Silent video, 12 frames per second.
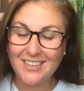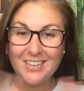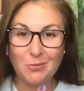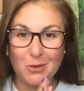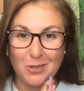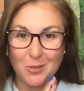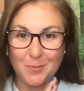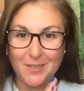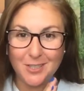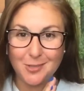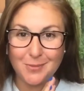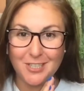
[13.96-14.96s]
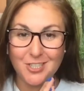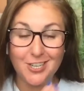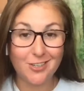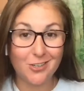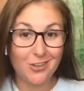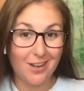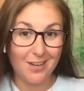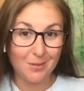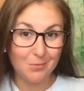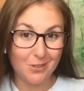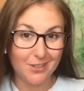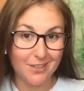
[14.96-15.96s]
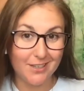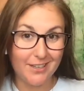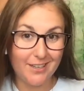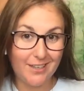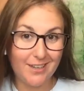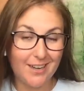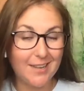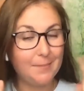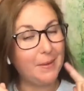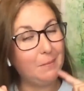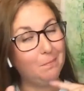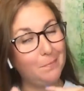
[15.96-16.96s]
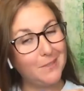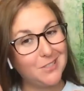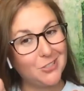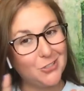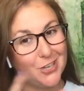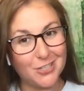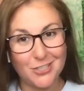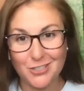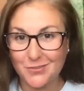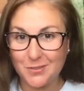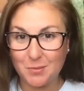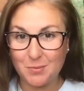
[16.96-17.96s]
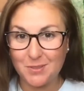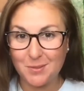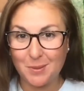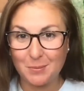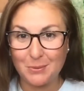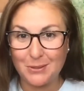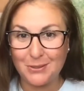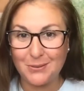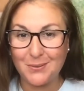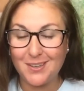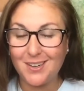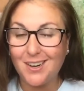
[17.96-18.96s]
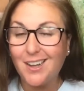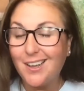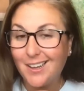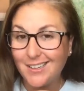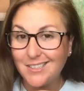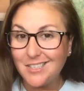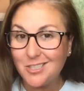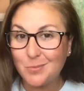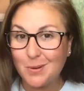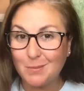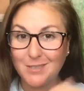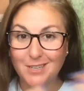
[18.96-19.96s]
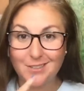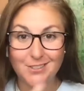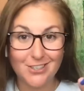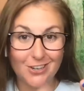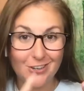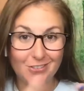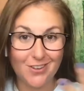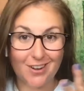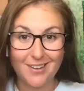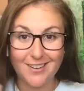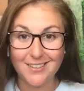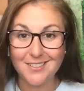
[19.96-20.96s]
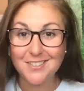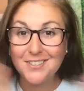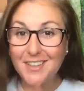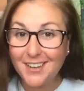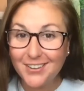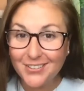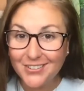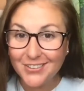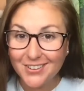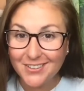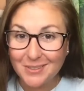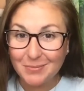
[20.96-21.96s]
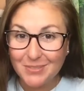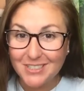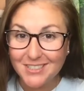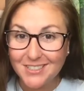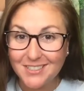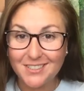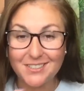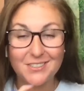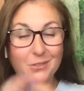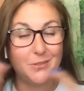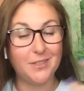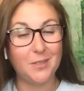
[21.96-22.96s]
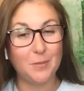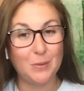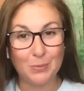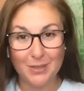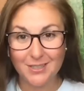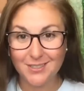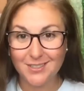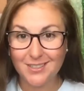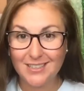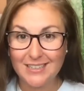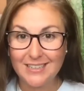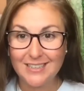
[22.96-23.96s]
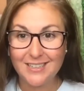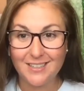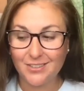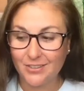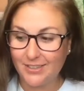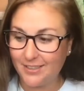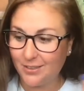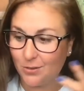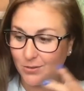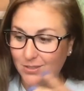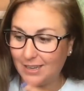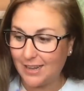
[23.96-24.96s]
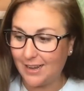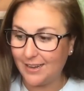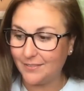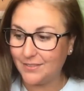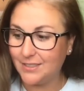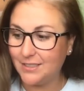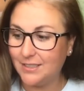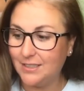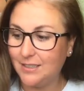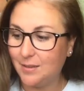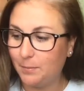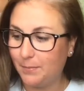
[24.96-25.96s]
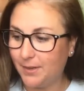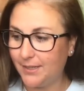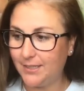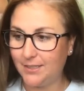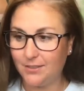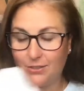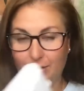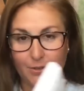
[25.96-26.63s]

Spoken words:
and welcome back to my channel. I'm Lauren Kidd. I am a business strategist for the busy mompreneur. I teach moms how to start, run, and scale their online businesses so they can be present in their kiddos' lives. Mine is